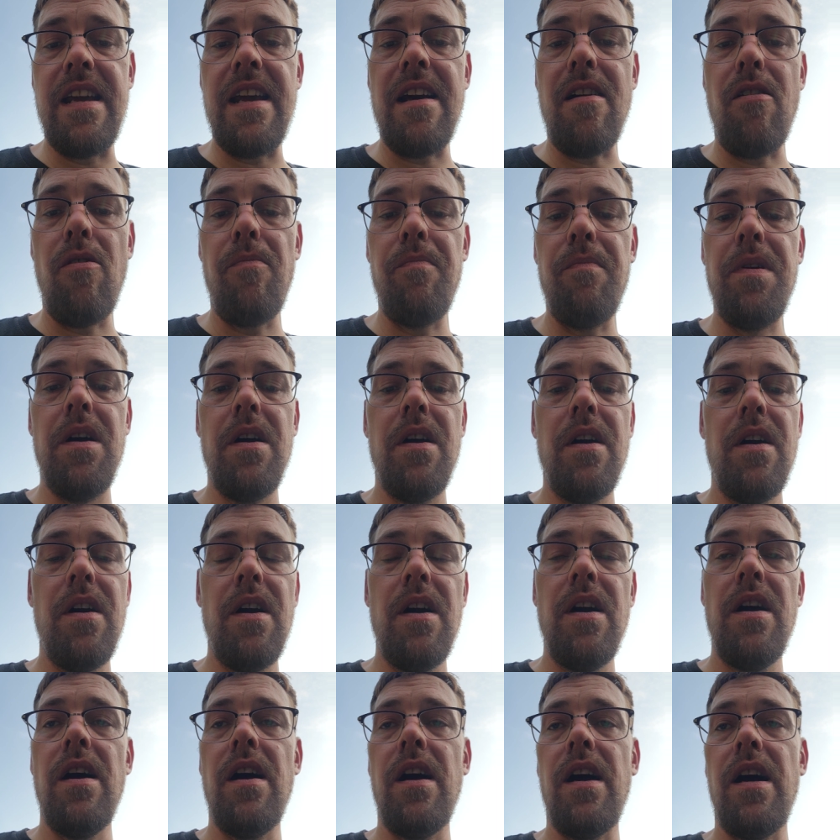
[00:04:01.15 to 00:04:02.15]
help,
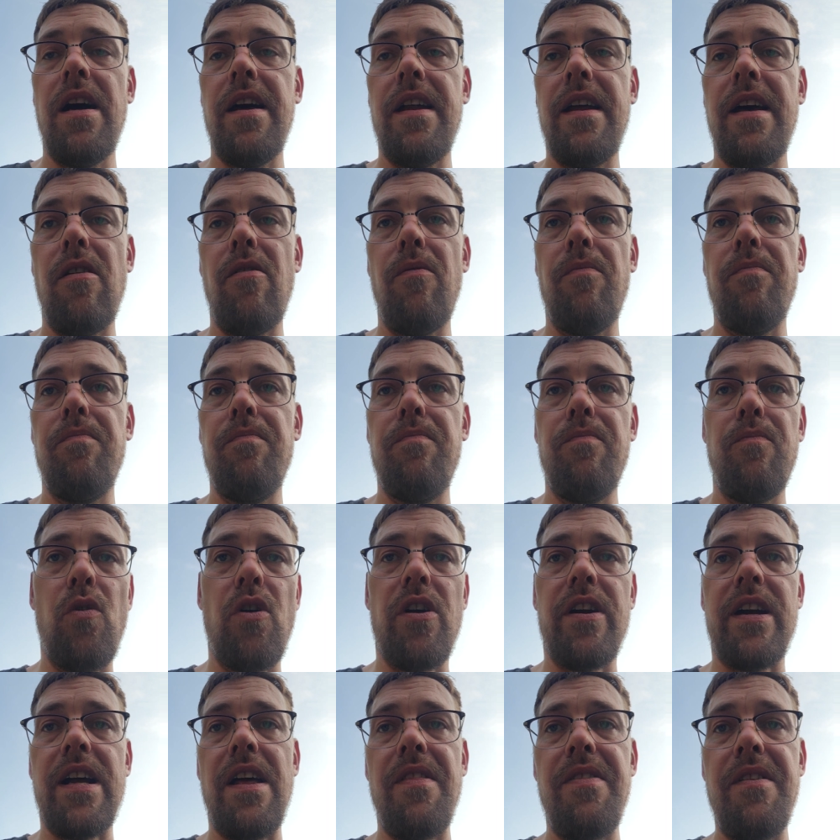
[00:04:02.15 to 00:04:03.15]
to help
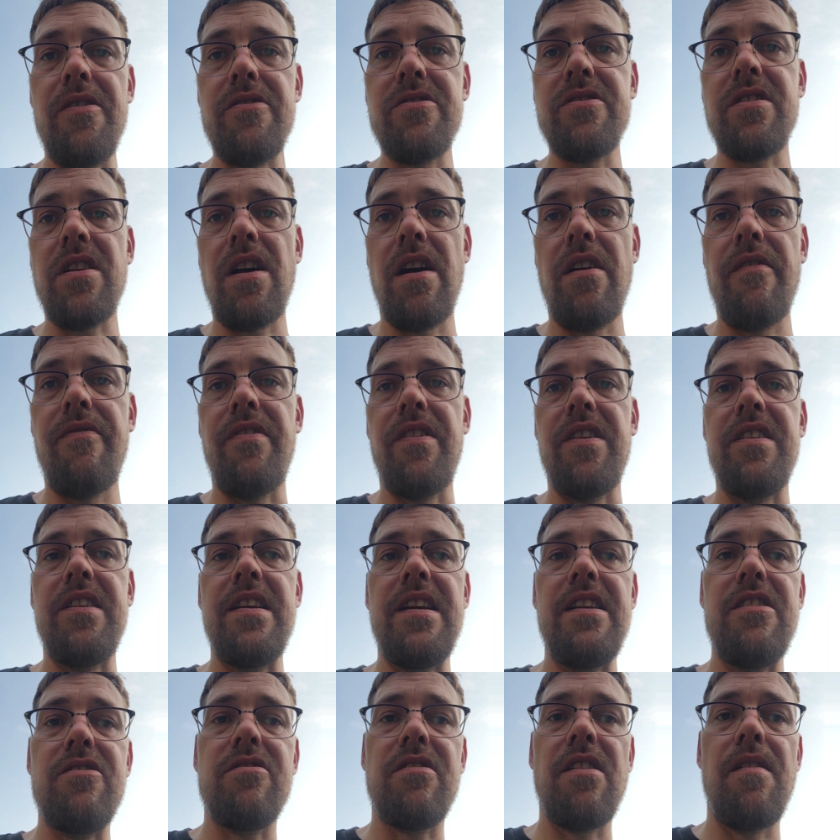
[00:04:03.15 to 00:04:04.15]
work on their stuff and
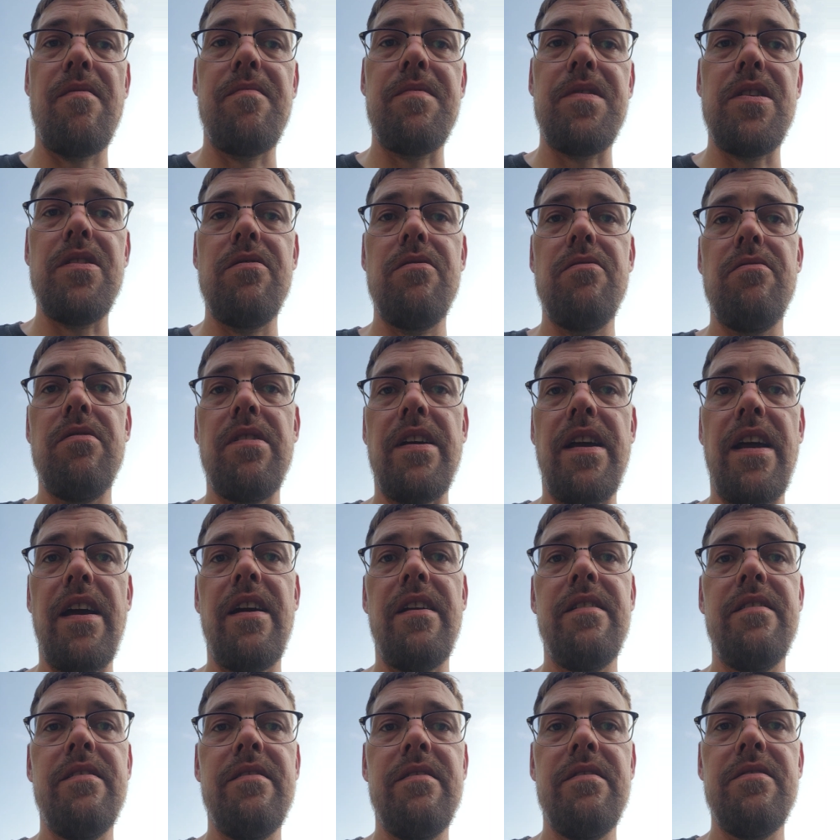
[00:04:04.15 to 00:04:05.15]
teach them too.
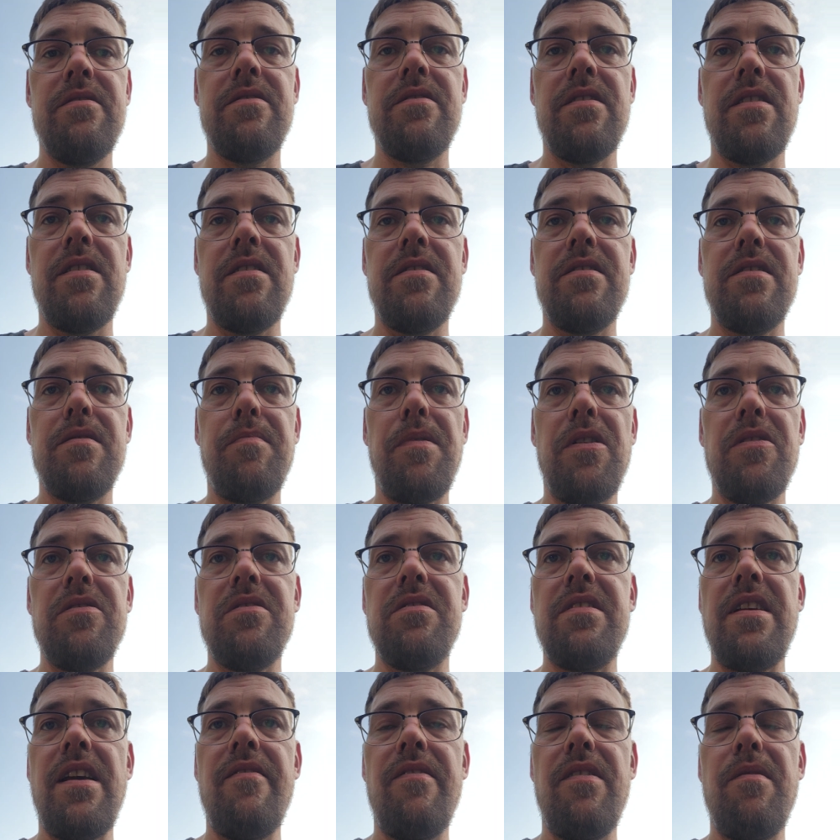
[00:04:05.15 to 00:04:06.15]
Again, it's about
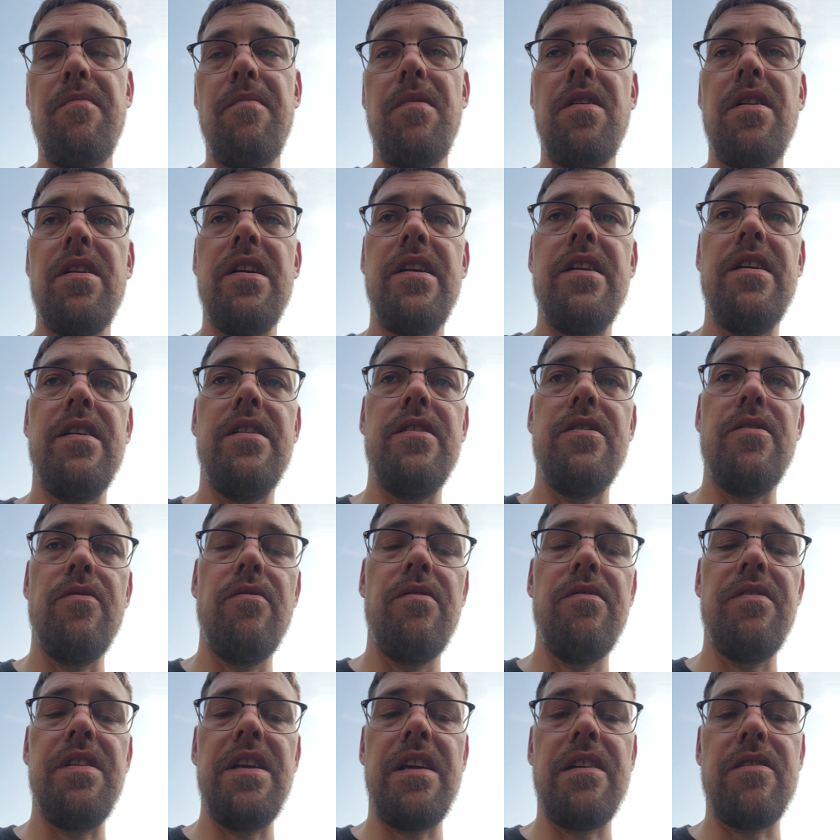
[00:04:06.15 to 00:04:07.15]
saving money and
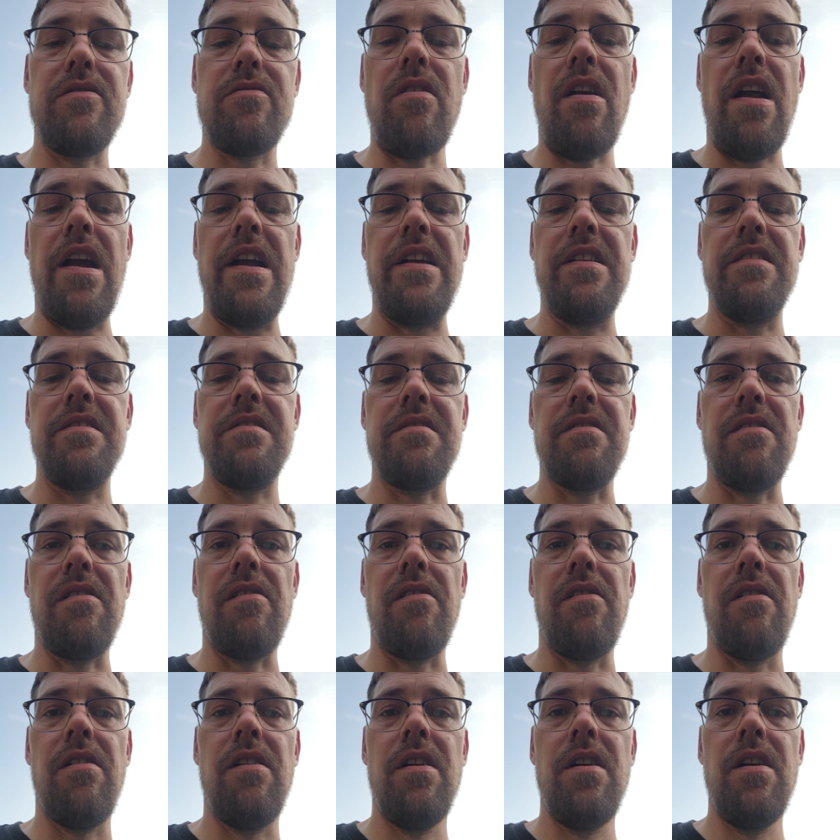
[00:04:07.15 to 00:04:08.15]
doing things right.
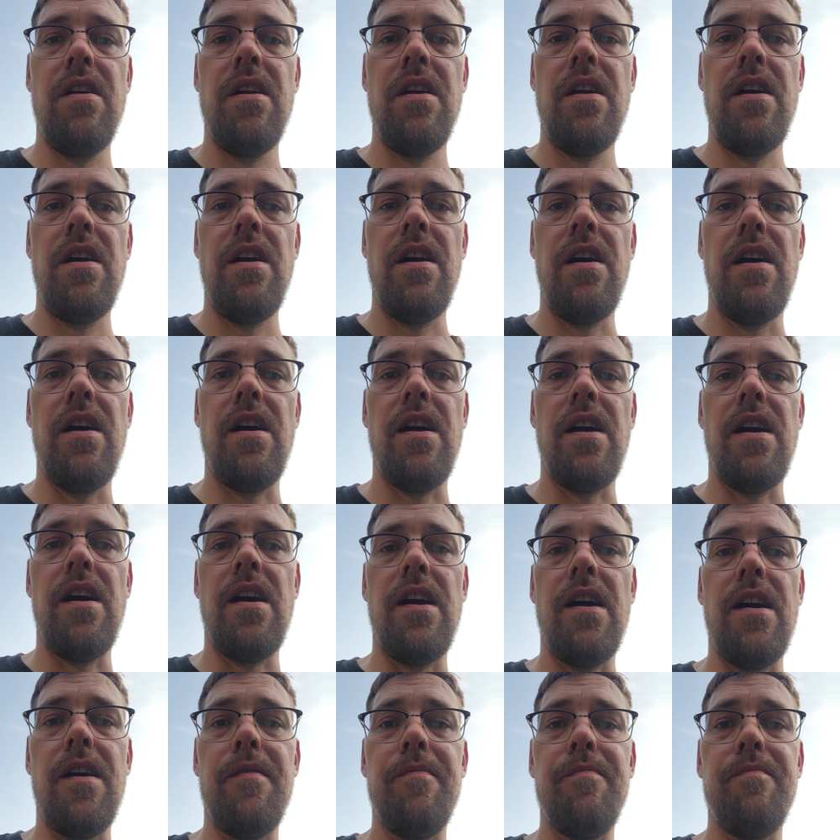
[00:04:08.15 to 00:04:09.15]
So
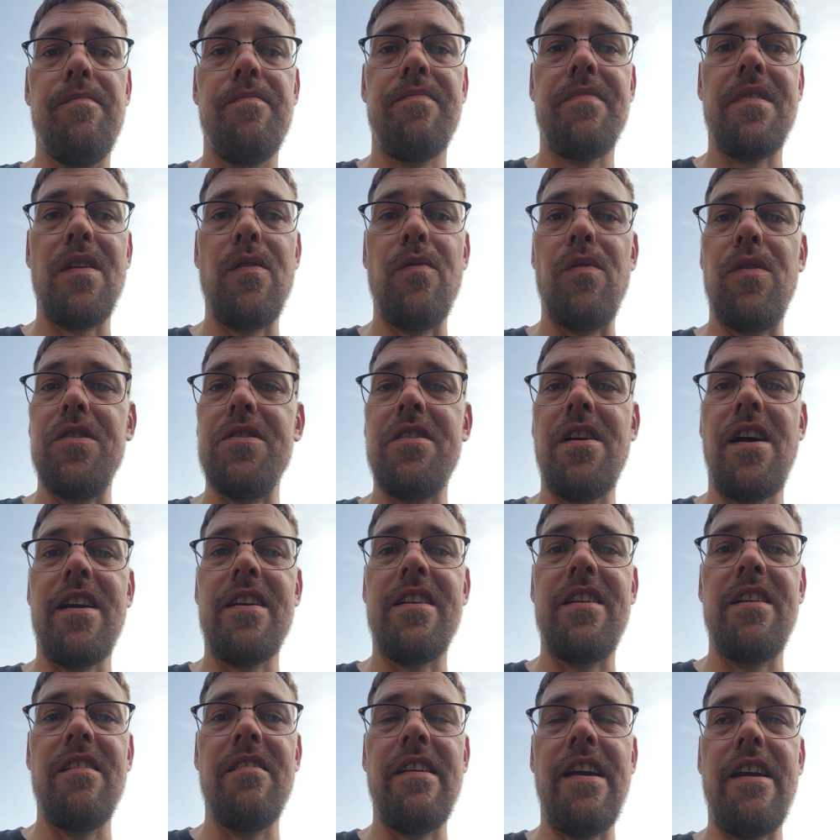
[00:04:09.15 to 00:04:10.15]
we'll
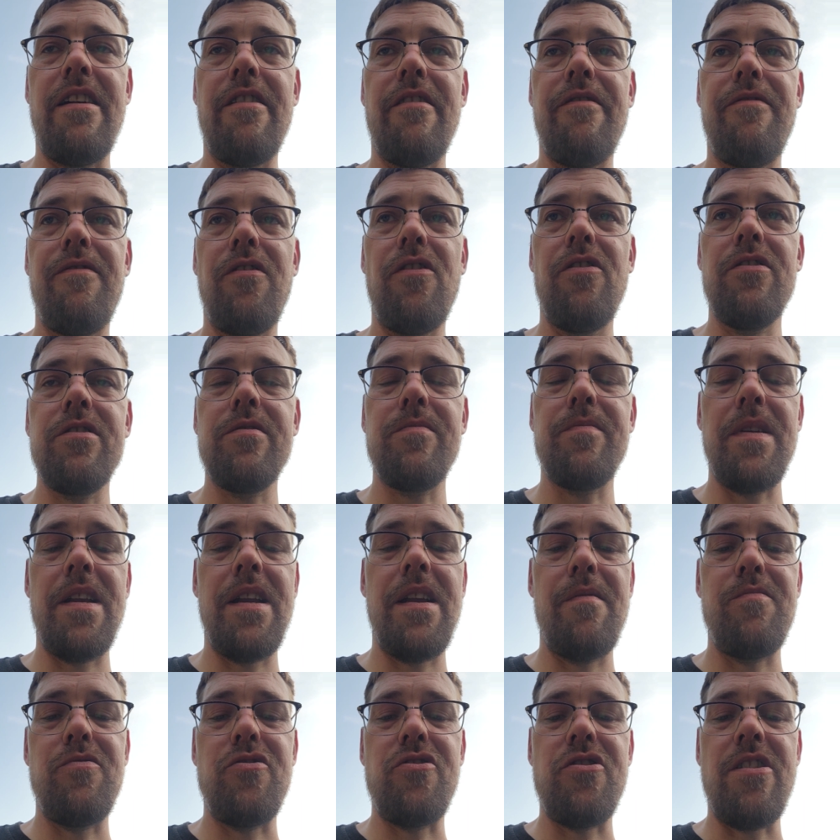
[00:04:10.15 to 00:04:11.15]
talk to you later, folks. My
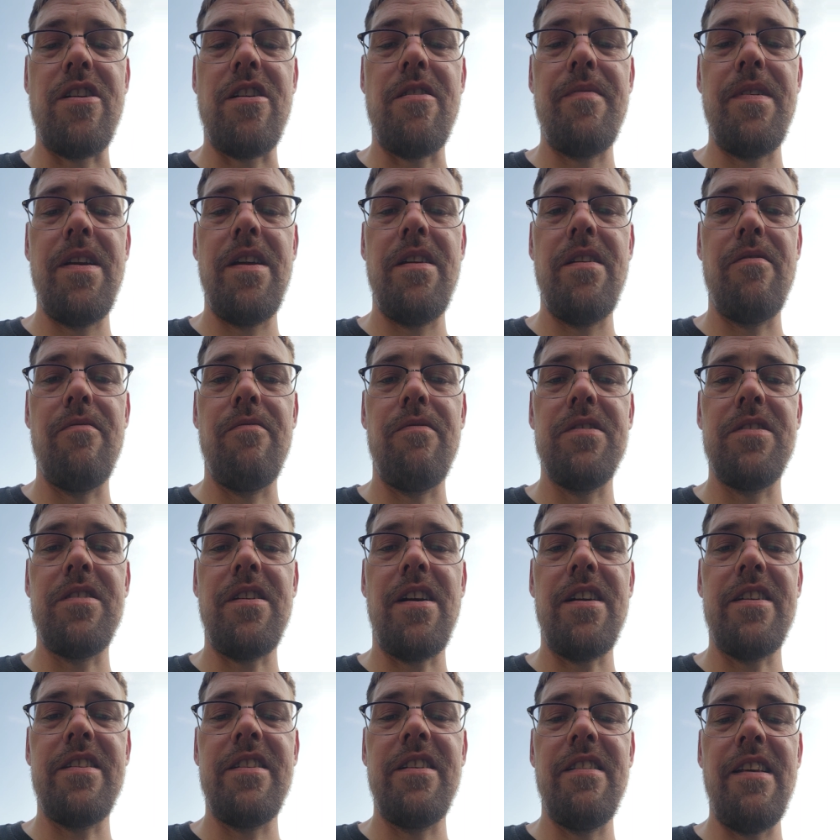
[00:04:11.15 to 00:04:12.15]
name's Jeremy, and we'll
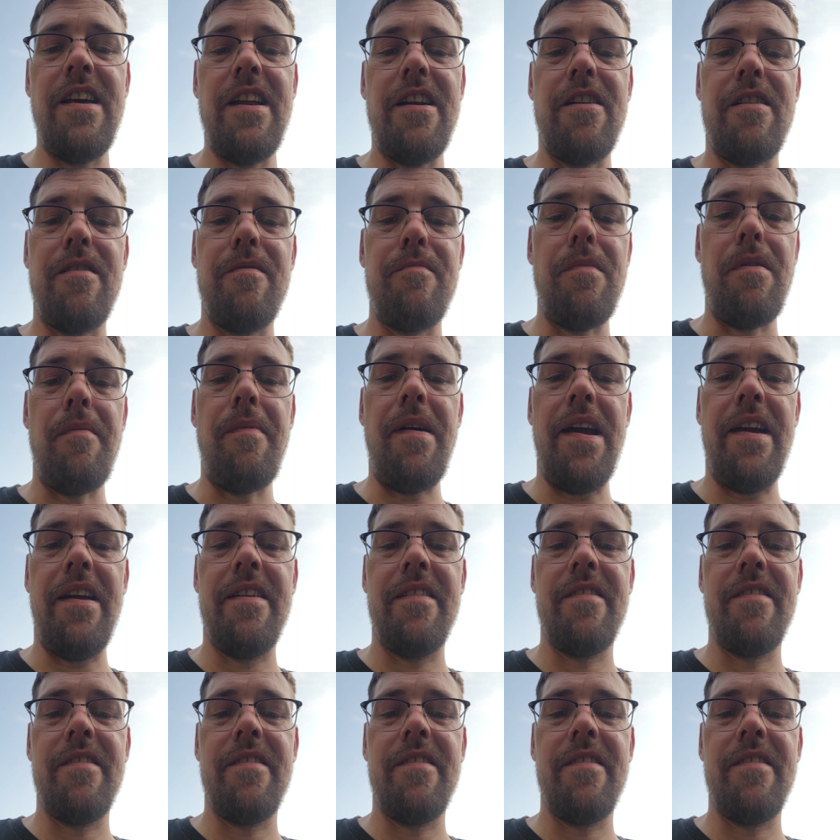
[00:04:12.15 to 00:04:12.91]
talk to you later. Bye-bye.